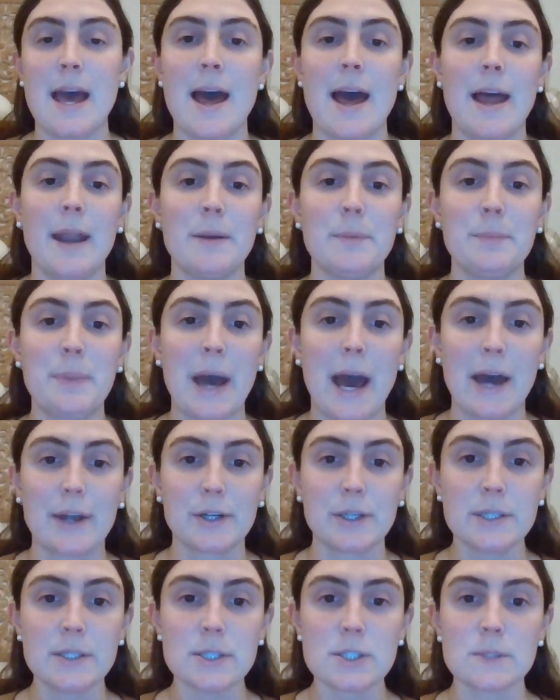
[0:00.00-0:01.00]
and
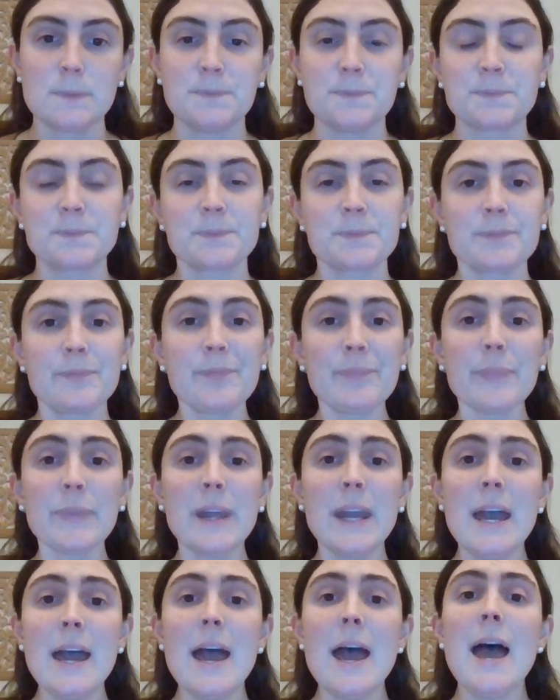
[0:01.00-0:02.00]
patterns,
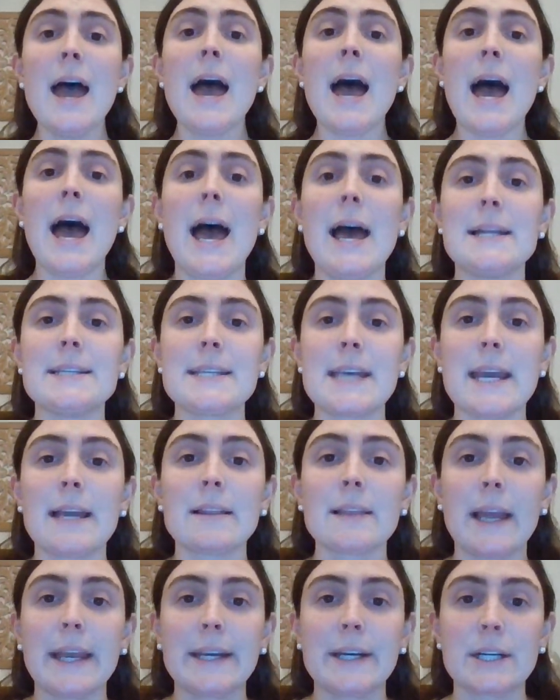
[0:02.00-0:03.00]
and a
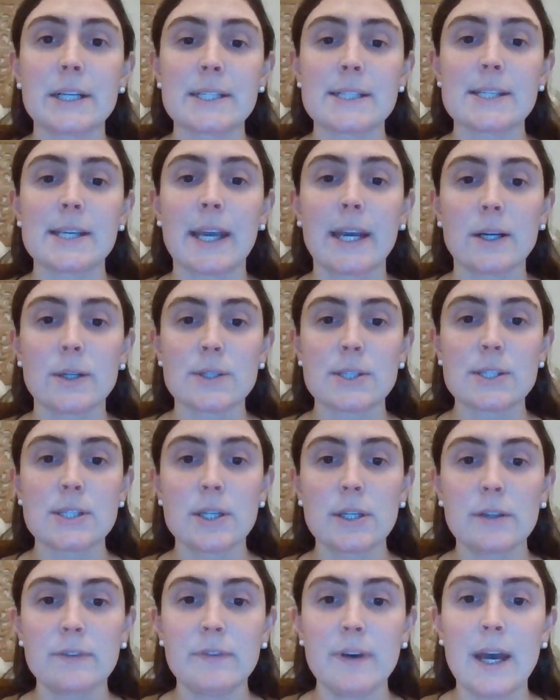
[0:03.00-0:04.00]
Likert scale
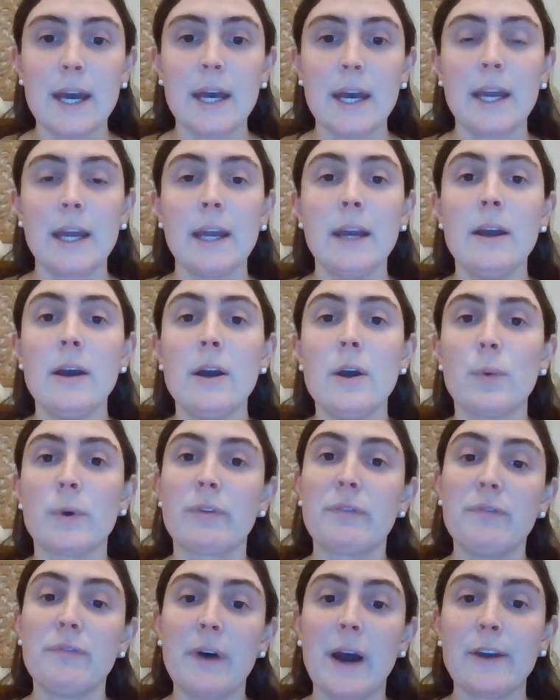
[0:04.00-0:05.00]
survey
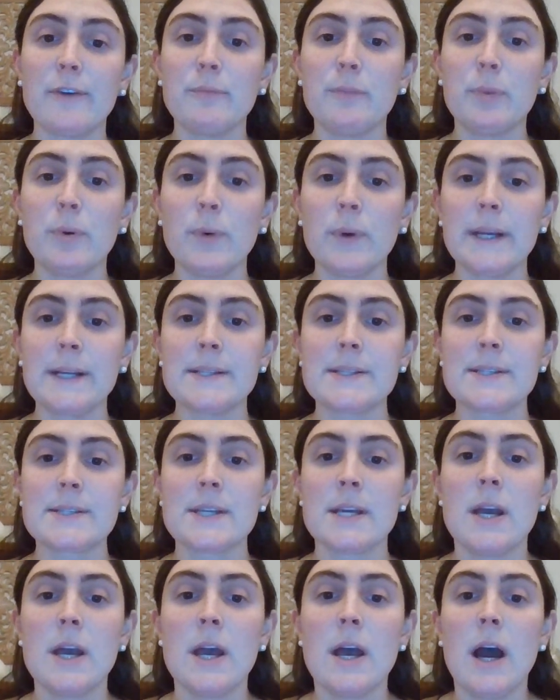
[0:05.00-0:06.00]
with 5 points
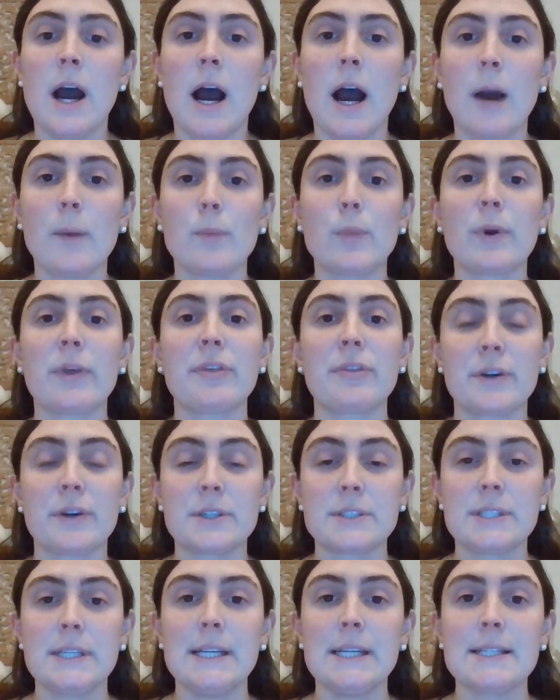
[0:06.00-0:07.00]
with
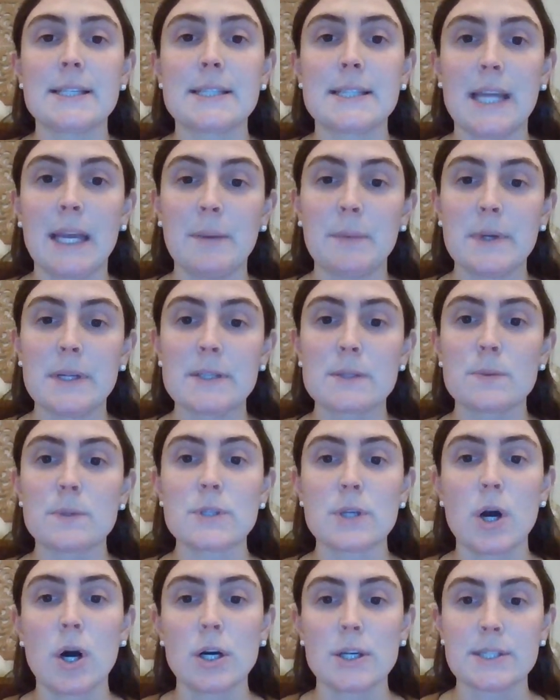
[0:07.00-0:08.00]
13 statements
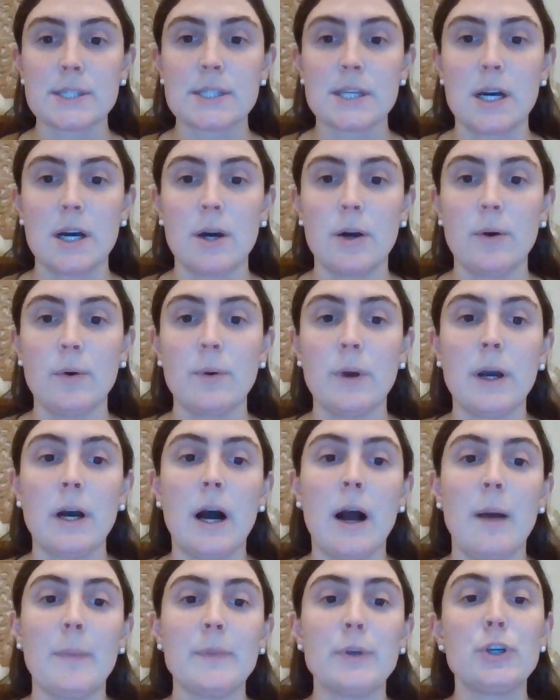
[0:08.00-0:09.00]
was also
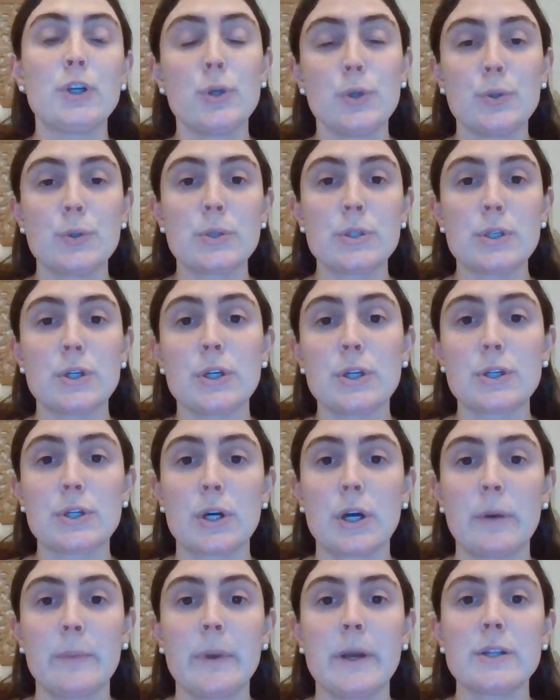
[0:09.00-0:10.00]
used to
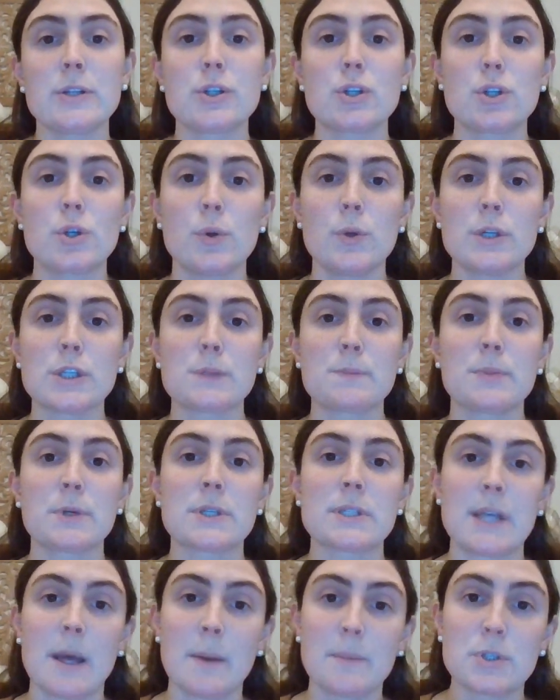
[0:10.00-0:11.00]
determine students'
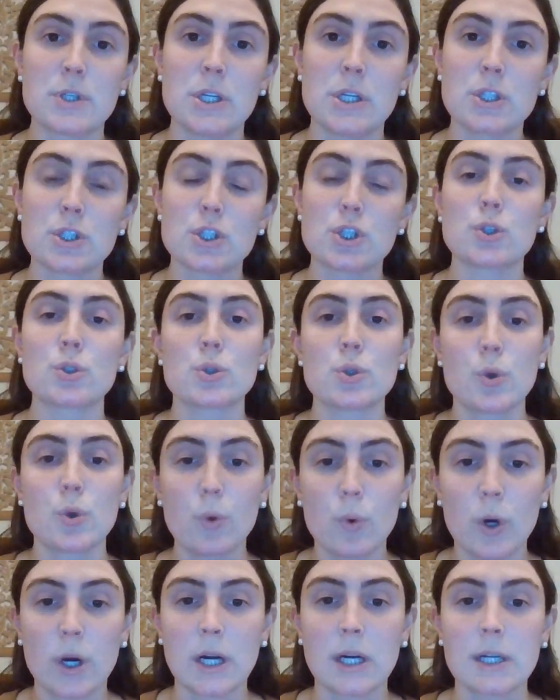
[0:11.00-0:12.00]
perceptions
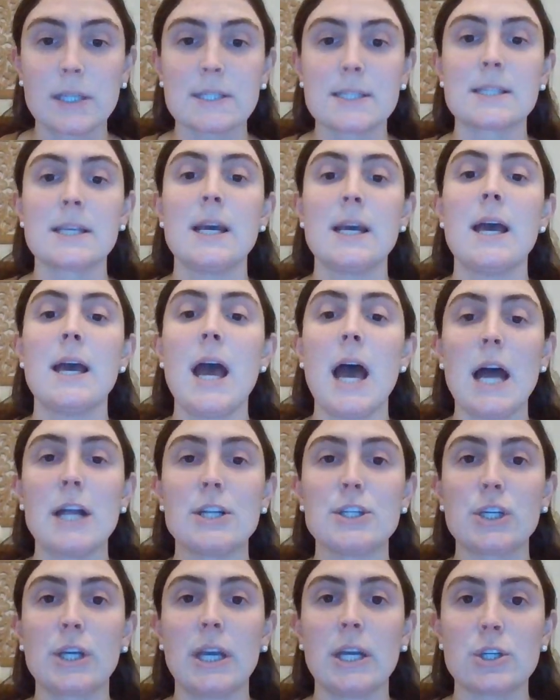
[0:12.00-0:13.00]
towards
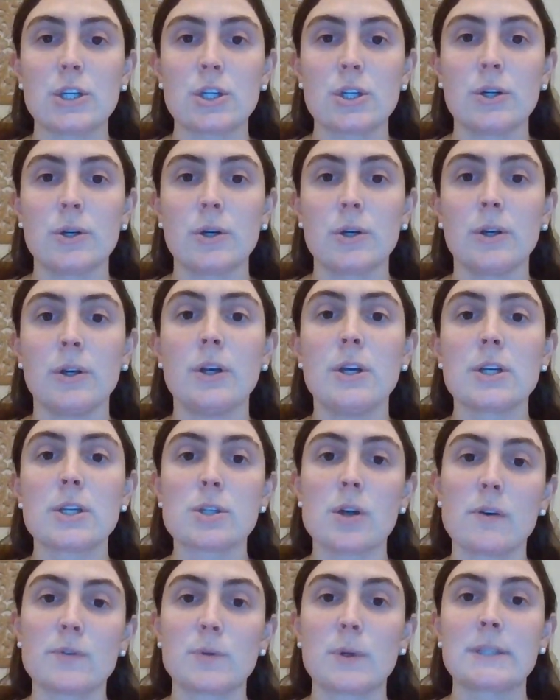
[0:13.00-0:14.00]
educational
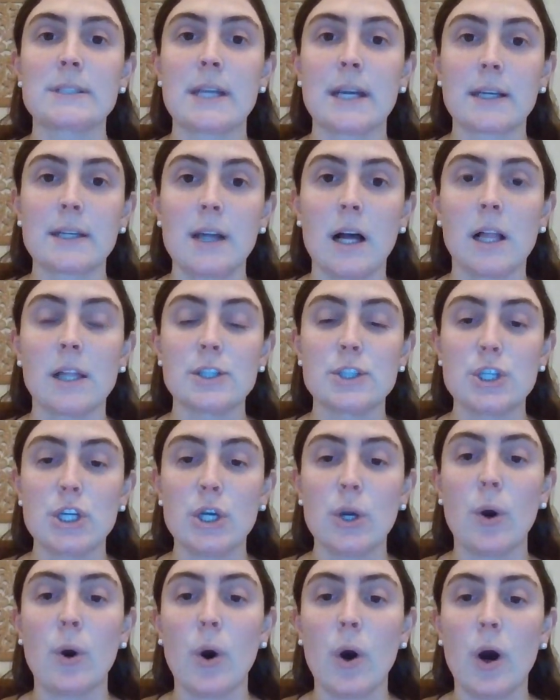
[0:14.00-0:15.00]
software technology
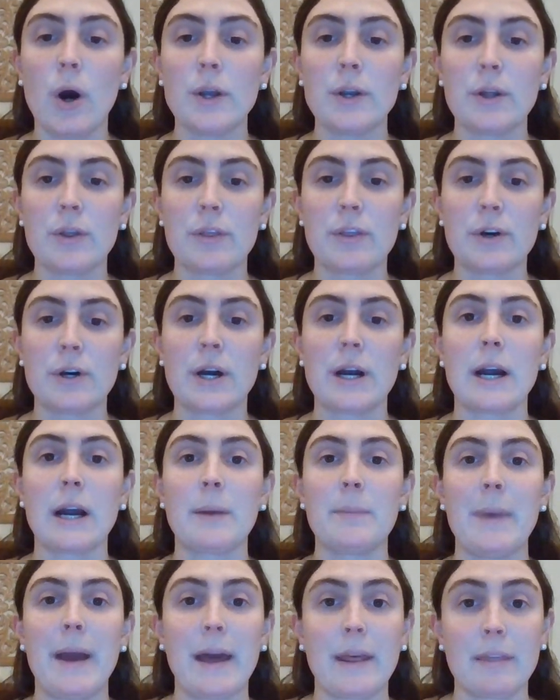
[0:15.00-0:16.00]
on
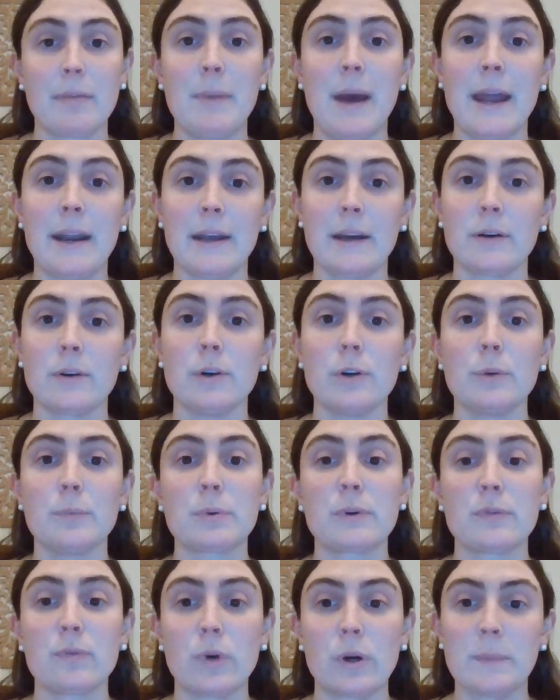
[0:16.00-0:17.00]
their mathematical
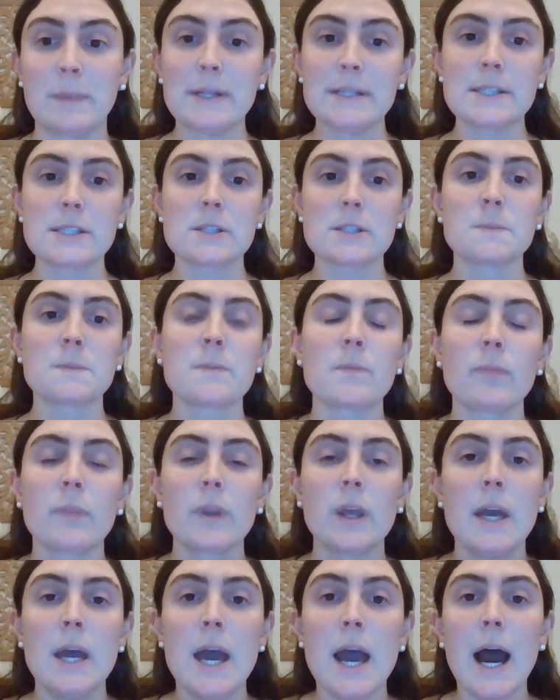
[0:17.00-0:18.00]
performance.
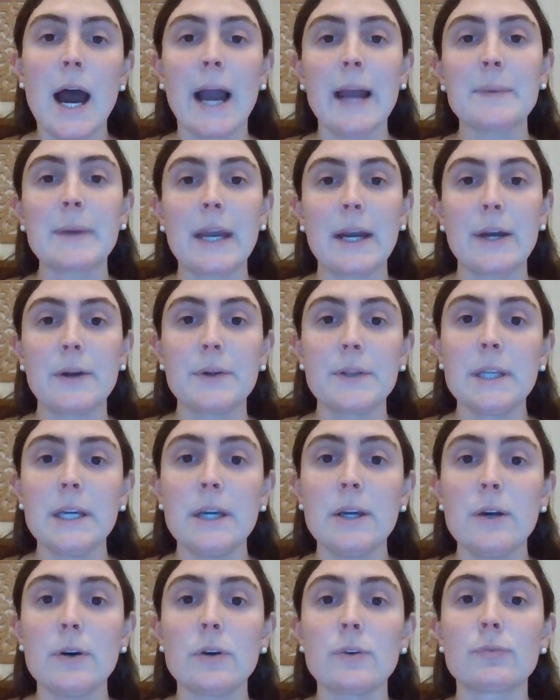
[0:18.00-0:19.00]
I'm currently
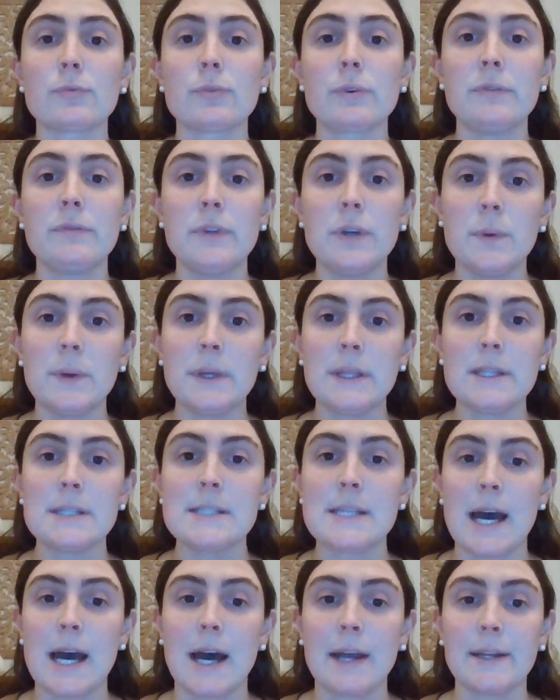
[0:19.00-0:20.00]
reviewing the
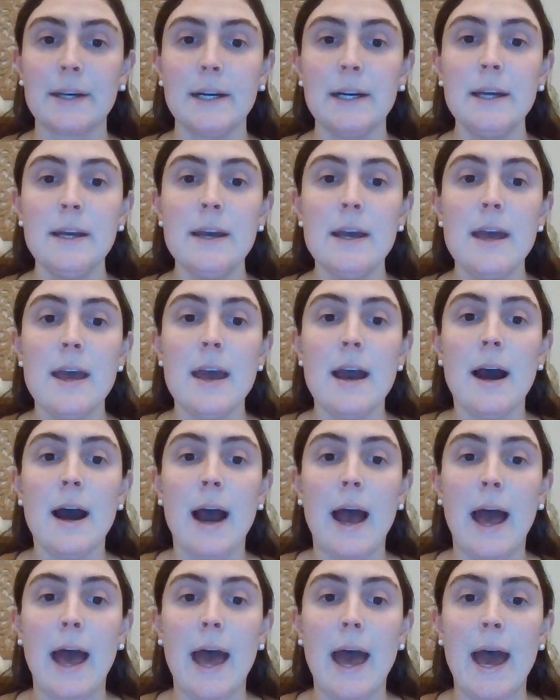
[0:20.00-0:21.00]
data
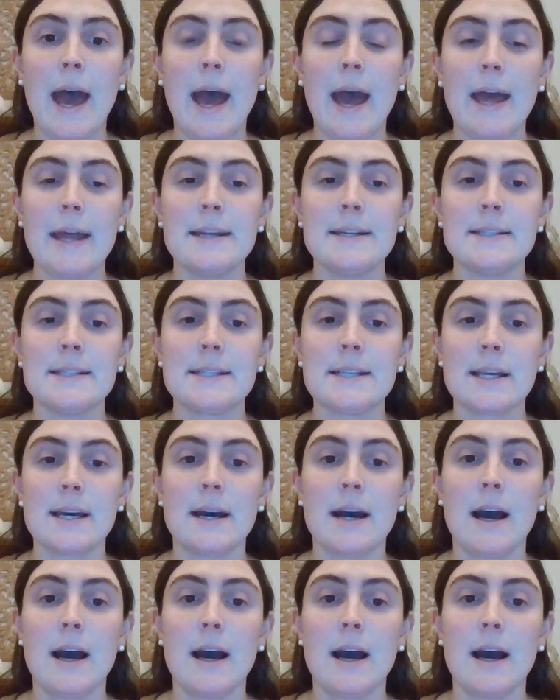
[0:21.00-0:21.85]
and